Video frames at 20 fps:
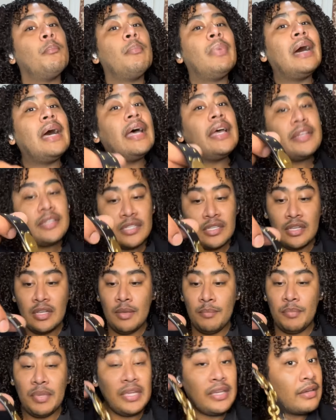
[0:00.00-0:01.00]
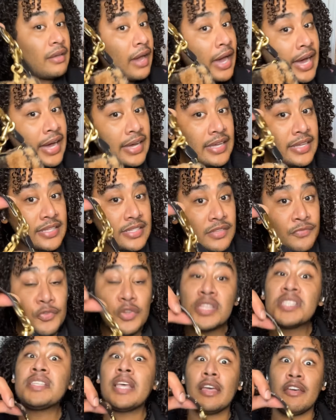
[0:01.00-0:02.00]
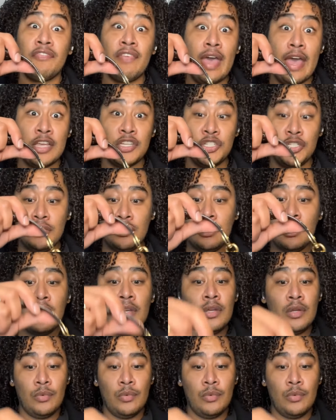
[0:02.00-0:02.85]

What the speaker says: But because, for the sake of fashion,